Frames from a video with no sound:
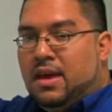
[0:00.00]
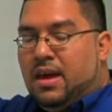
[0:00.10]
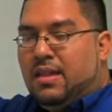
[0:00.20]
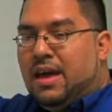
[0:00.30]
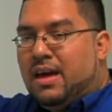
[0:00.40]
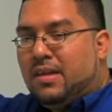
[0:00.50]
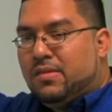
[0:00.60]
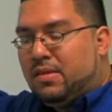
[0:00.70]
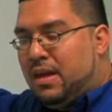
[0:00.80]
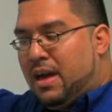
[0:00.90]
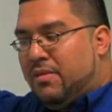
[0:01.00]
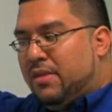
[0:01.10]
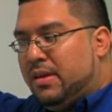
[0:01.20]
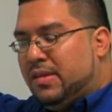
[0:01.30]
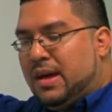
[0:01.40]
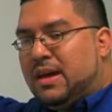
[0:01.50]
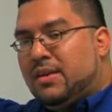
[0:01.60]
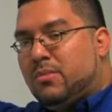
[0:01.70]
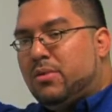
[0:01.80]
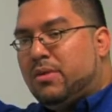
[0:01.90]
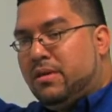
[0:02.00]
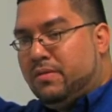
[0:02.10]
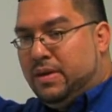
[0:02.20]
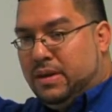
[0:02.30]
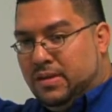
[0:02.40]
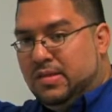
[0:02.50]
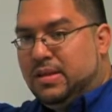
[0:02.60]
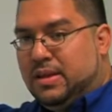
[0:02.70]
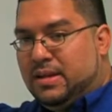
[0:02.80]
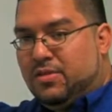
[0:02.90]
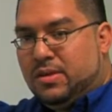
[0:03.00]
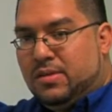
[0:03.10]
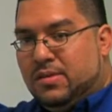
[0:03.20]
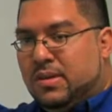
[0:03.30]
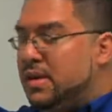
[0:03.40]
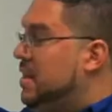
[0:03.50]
And they have an exact number of valence electrons.